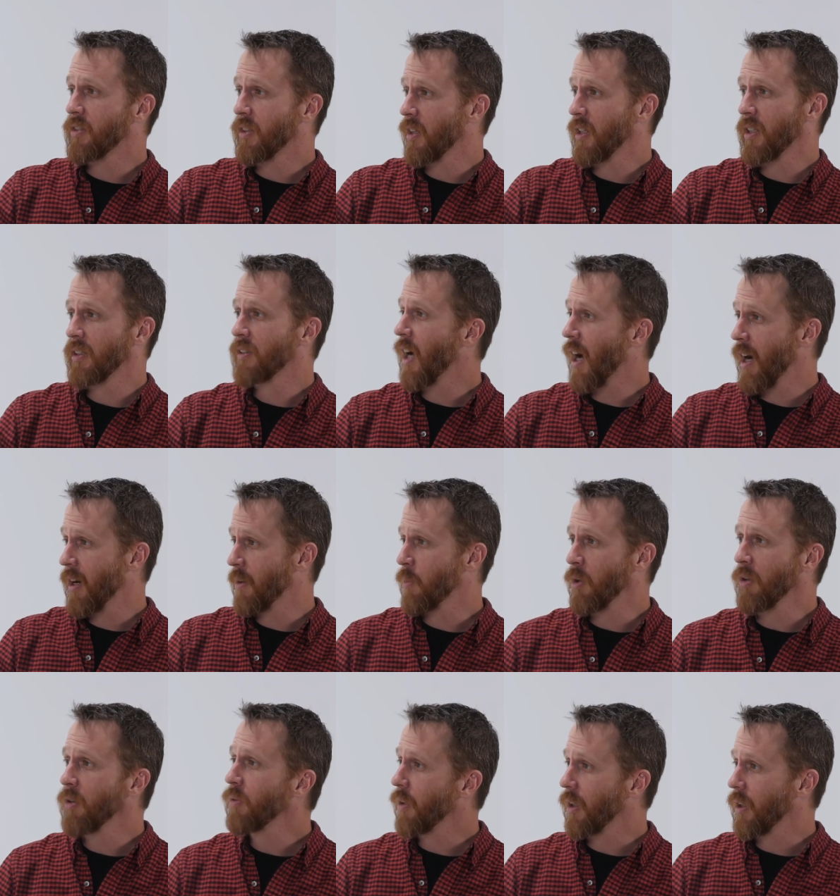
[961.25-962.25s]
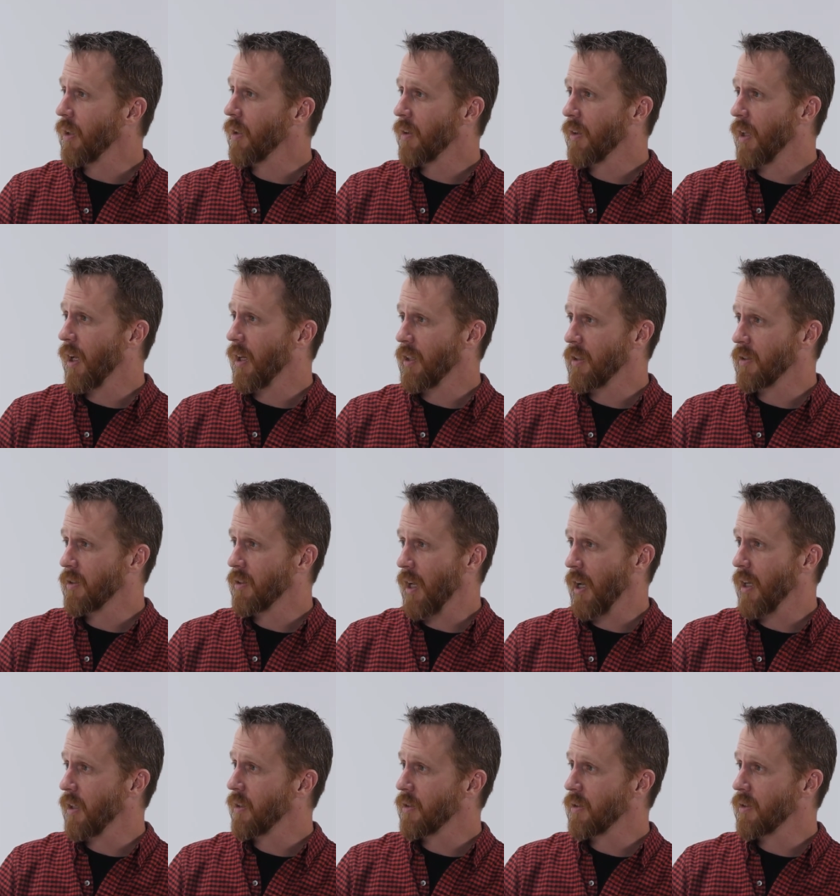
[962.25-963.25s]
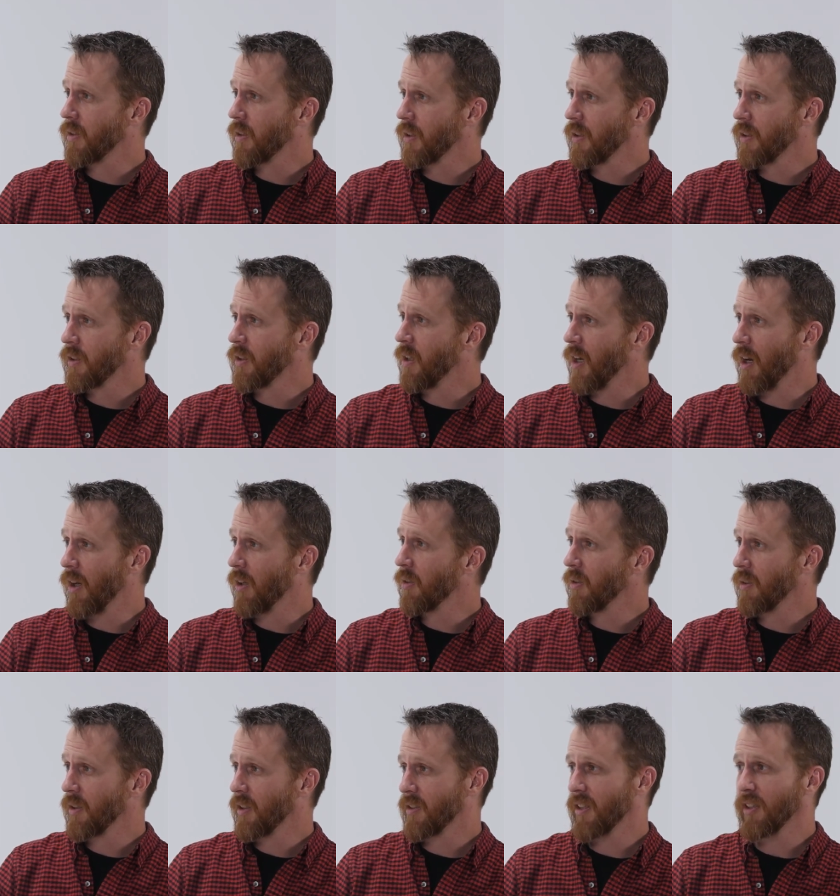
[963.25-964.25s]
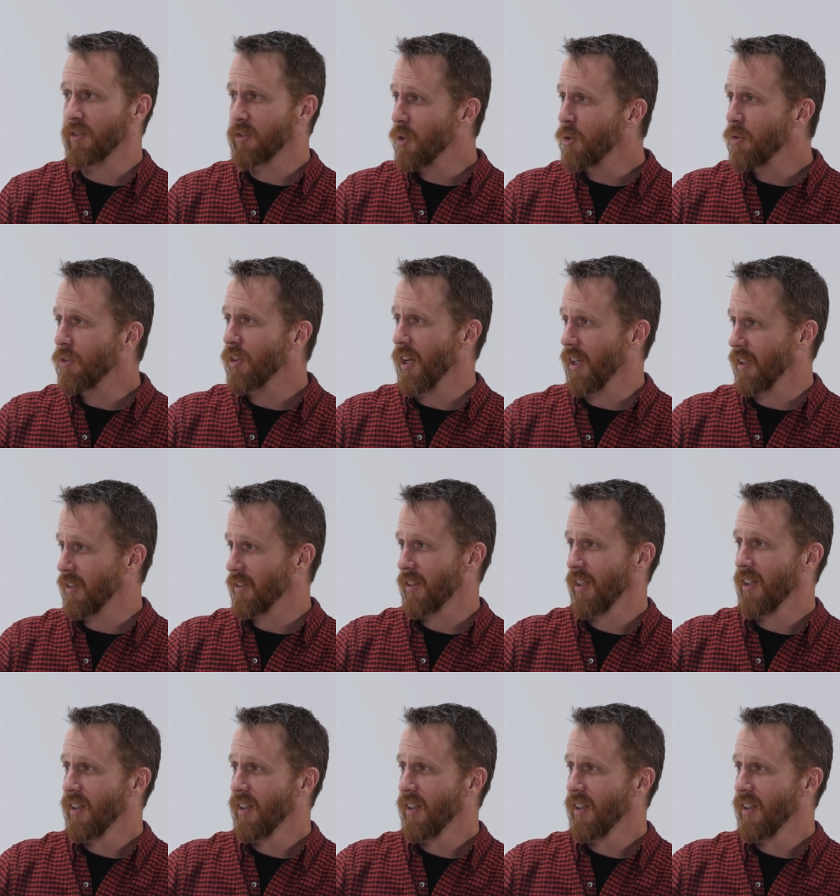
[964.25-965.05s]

in the entire movie that he says. He says two things: